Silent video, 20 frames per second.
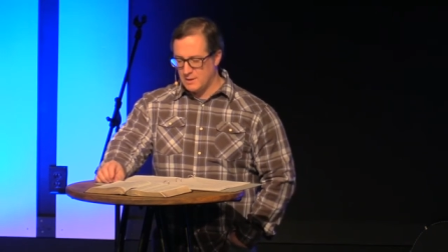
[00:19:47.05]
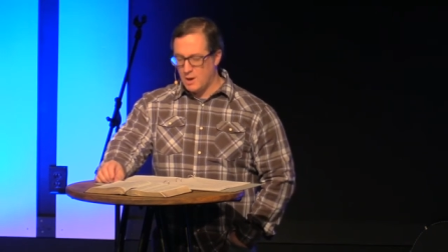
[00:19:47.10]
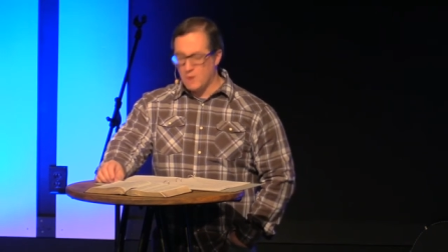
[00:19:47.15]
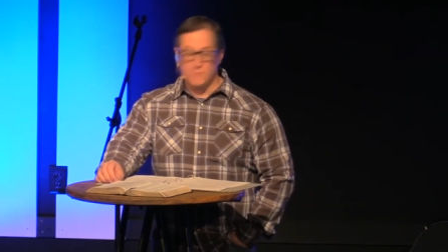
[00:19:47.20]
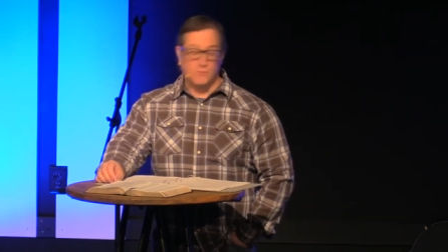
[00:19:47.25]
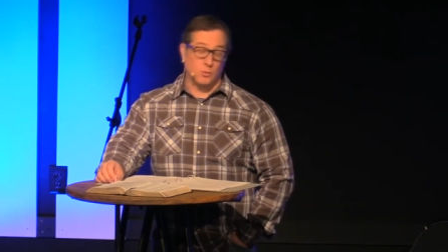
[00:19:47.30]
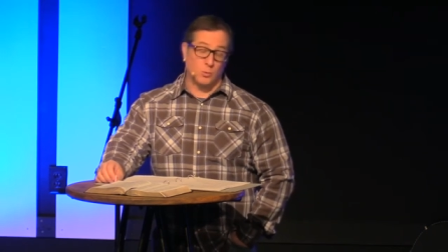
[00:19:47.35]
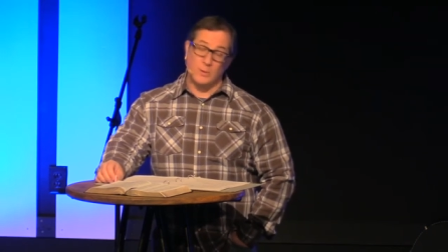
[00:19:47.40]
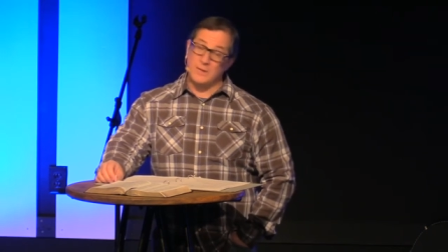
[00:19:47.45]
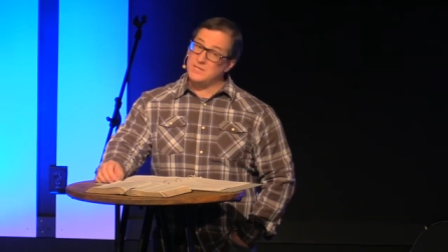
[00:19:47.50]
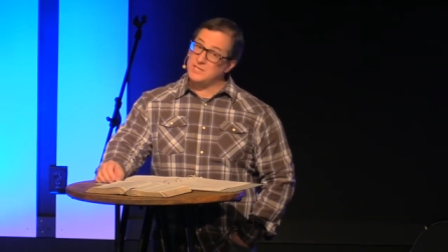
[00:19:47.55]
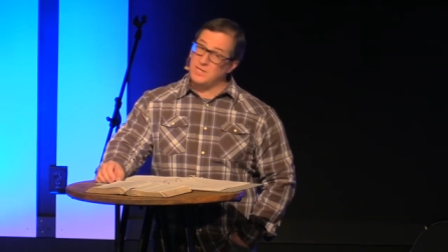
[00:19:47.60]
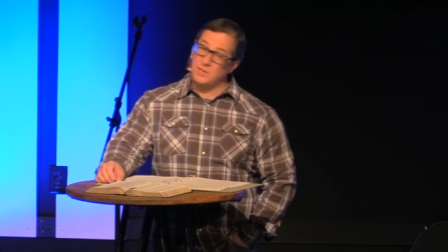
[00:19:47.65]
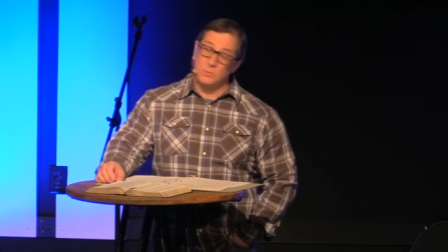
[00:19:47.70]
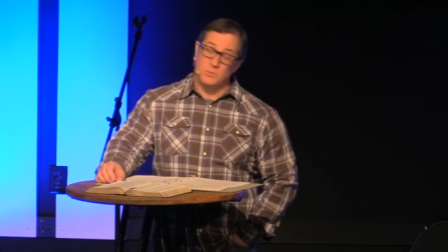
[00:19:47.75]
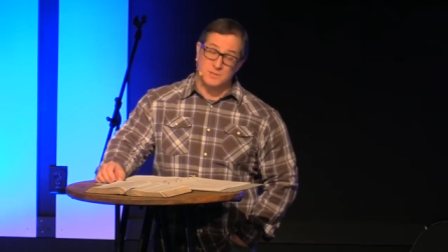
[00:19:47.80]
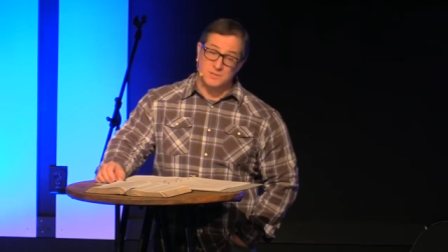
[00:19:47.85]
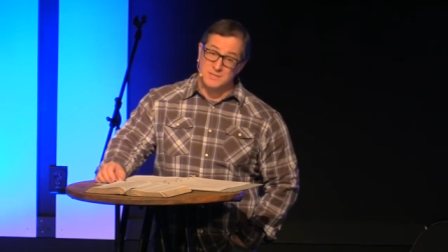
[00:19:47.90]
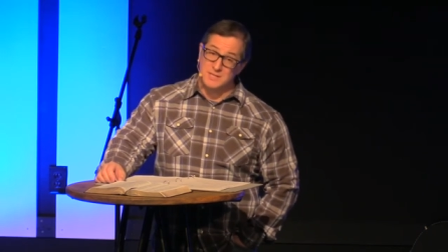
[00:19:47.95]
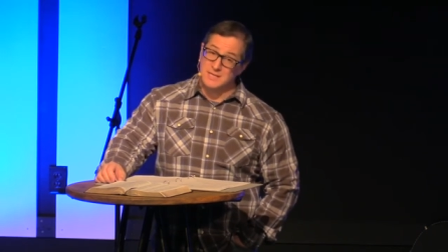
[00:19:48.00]
over which
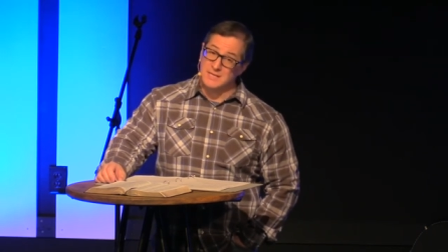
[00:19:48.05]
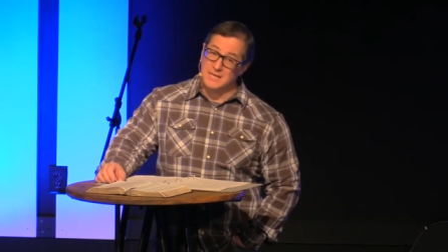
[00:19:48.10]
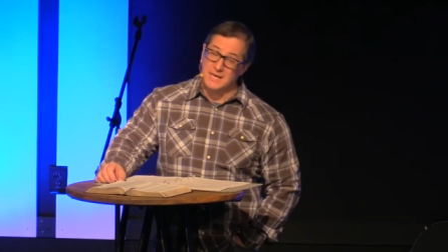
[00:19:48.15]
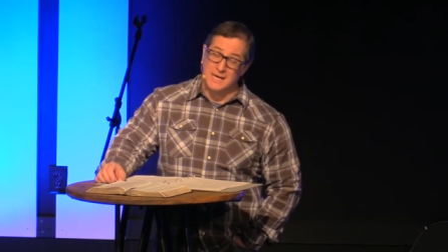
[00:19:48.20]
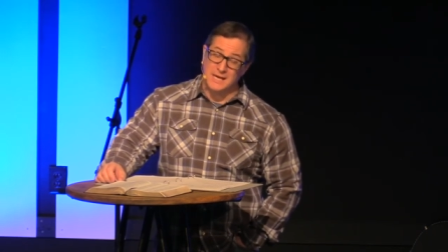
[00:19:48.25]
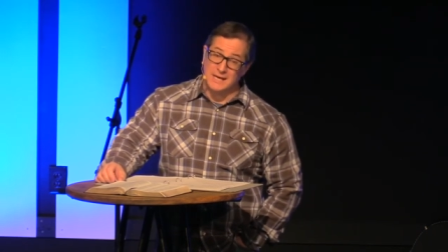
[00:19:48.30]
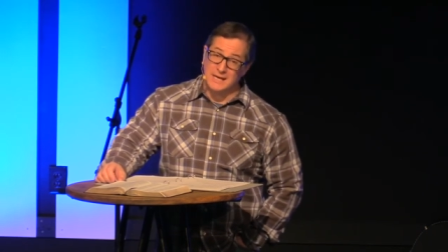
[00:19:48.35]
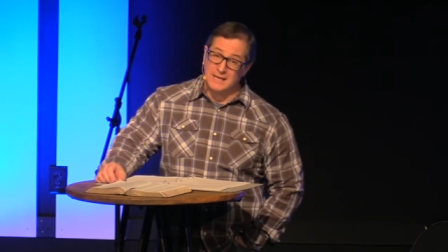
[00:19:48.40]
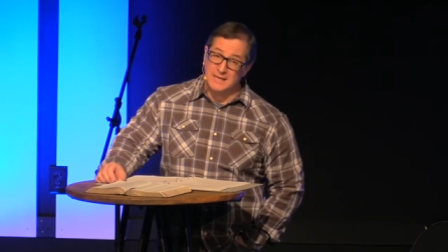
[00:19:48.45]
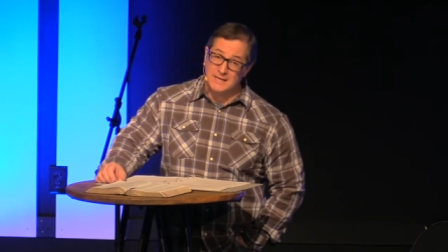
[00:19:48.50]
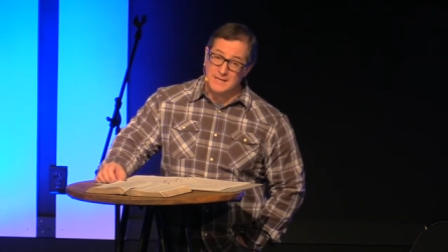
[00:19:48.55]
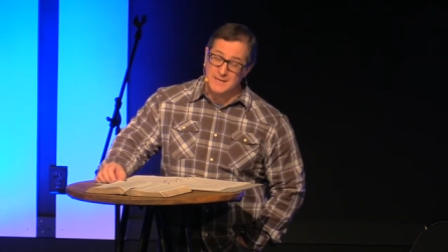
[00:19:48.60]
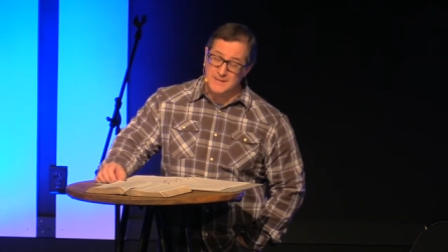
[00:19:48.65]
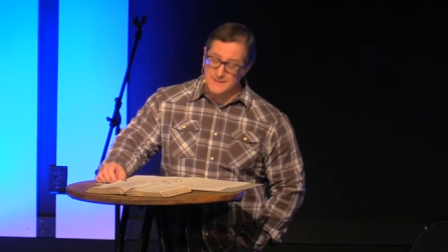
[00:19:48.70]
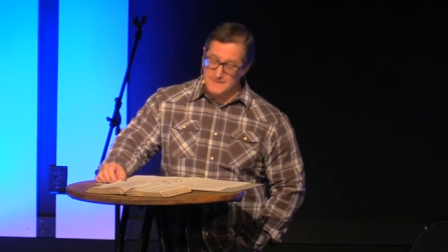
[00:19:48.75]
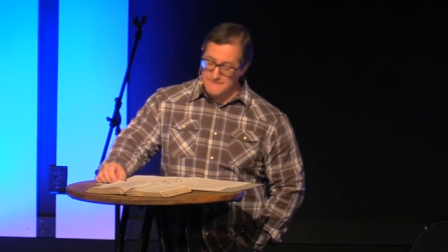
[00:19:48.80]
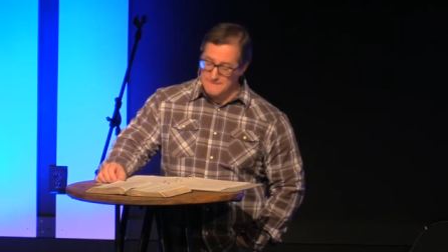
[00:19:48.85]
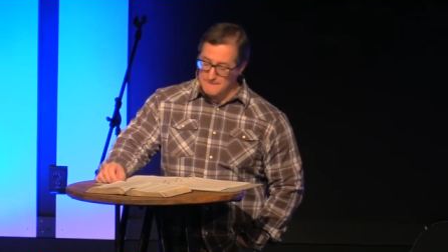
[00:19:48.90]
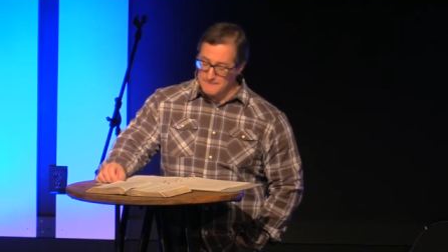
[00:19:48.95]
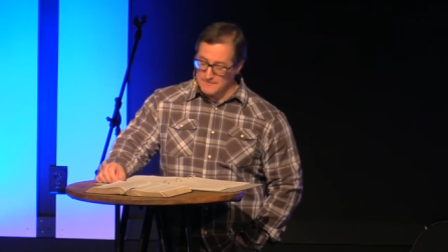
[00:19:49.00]
he was the king,
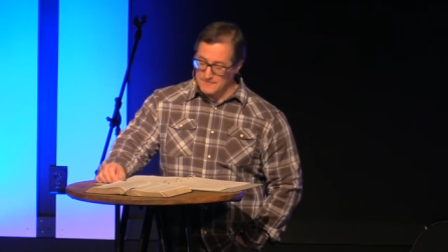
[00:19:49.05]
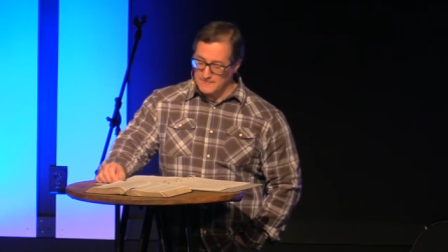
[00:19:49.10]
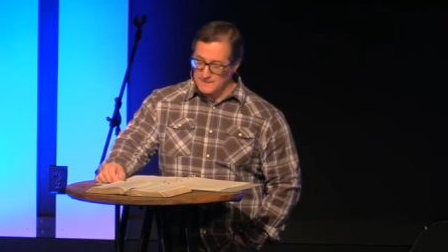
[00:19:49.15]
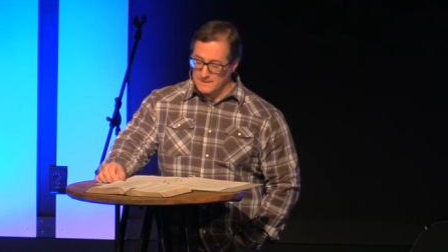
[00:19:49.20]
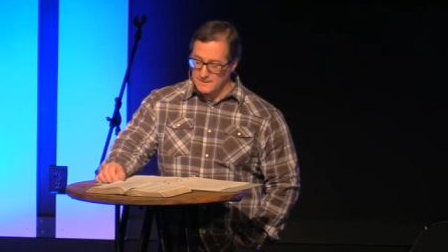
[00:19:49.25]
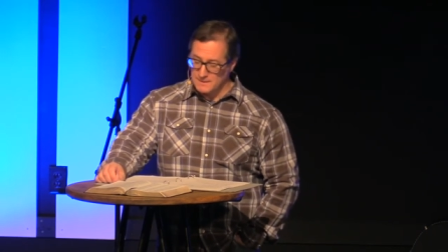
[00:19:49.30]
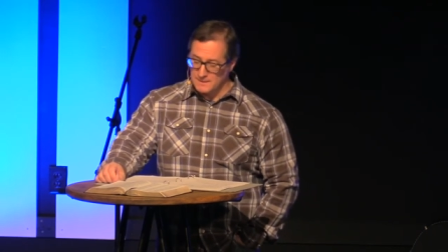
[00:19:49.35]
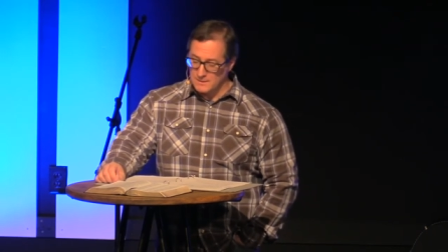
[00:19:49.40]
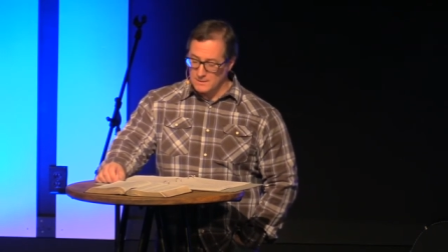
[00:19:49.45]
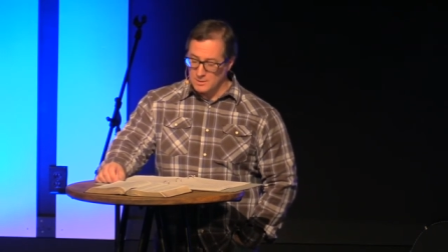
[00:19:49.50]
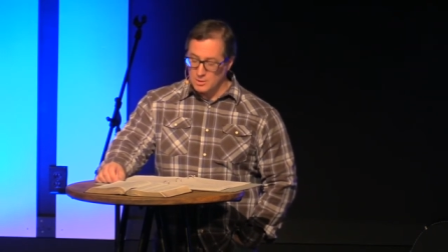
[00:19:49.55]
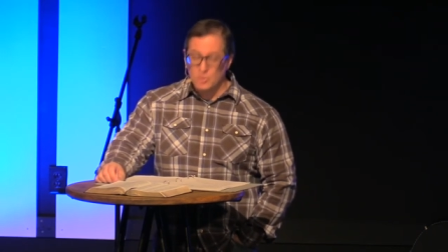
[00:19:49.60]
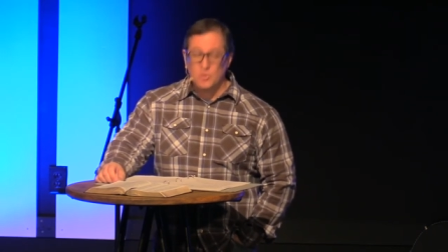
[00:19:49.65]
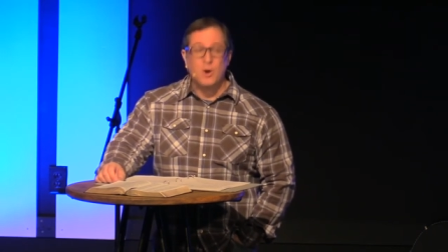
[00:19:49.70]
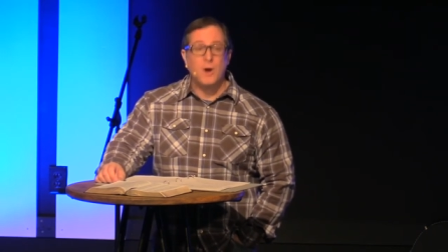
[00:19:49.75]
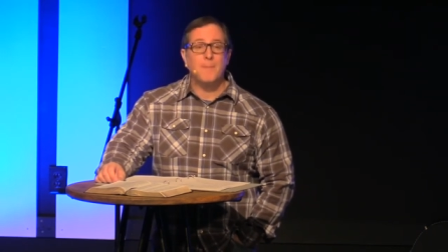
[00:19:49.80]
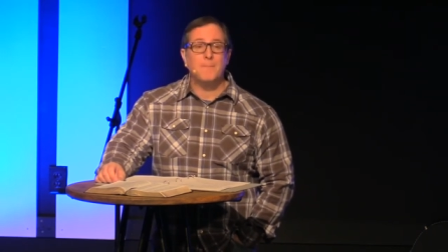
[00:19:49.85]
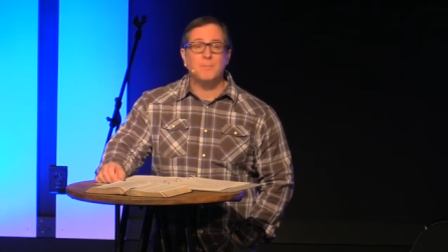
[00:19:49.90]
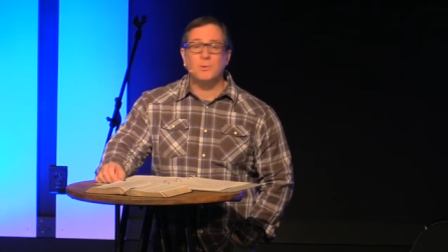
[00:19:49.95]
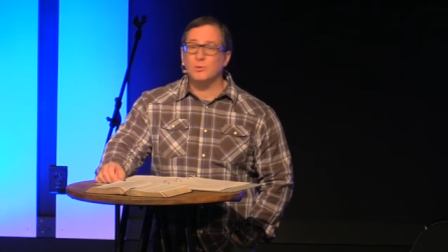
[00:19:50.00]

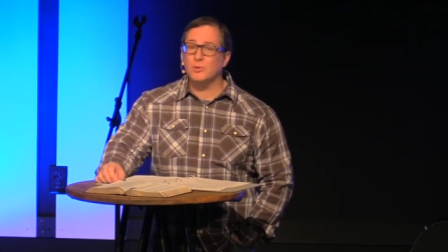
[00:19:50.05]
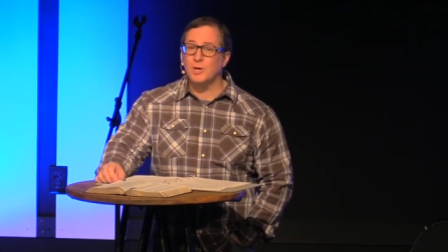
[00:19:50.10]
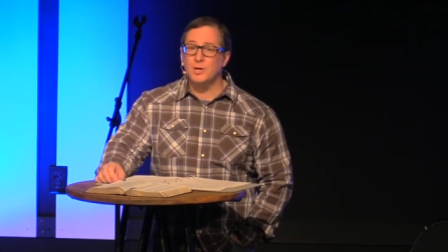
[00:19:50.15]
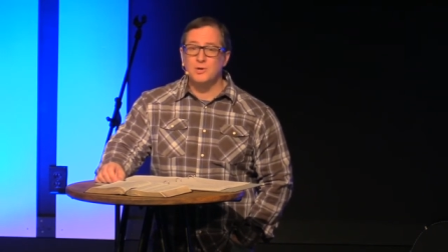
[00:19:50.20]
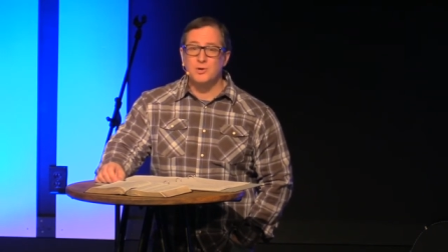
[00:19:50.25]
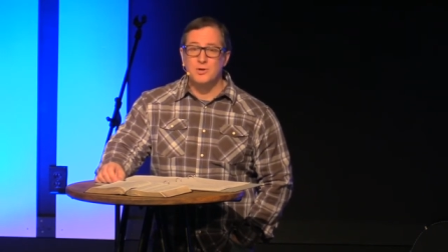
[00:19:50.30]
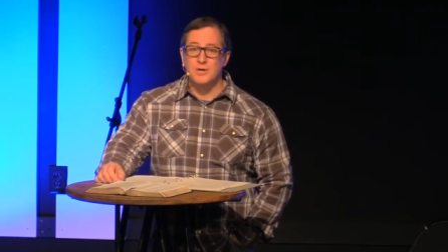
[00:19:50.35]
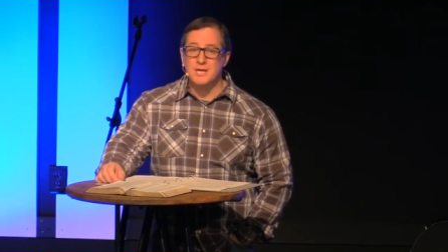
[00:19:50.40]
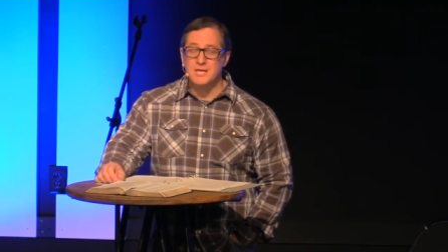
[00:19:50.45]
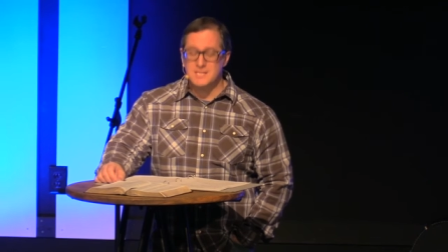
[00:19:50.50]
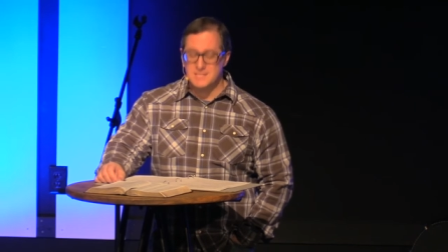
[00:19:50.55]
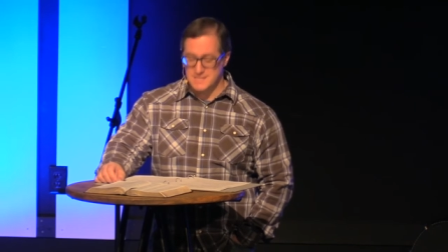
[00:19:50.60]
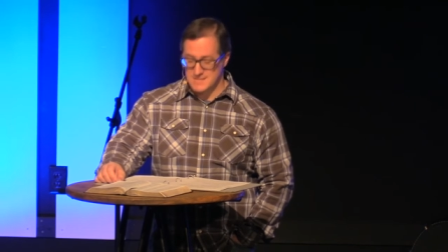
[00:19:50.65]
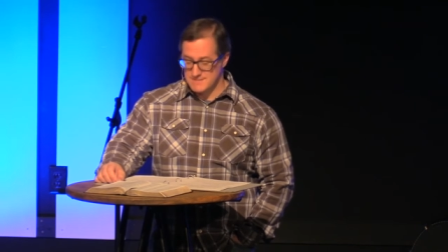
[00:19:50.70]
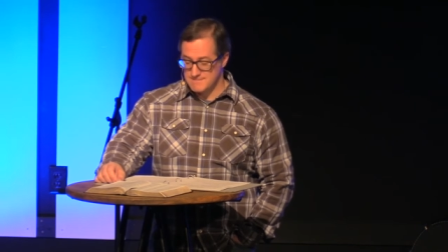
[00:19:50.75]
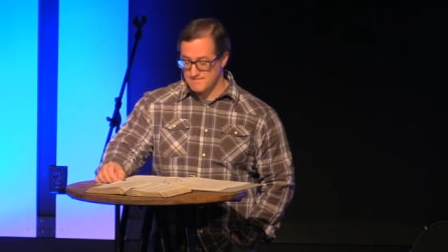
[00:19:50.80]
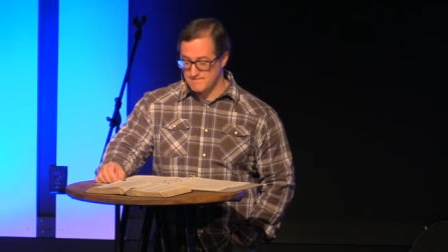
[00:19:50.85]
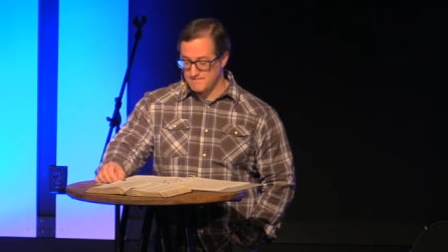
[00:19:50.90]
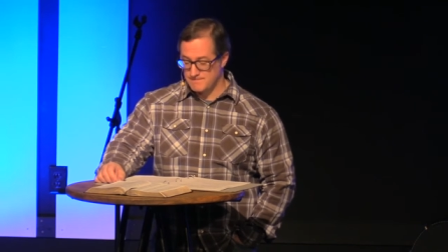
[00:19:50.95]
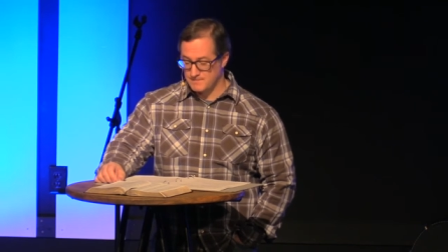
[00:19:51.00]
crumbled underneath
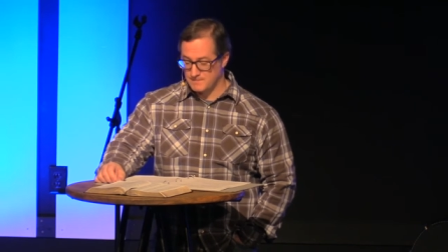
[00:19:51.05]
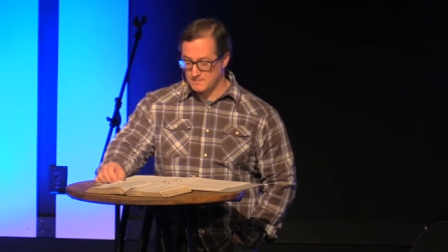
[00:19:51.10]
him.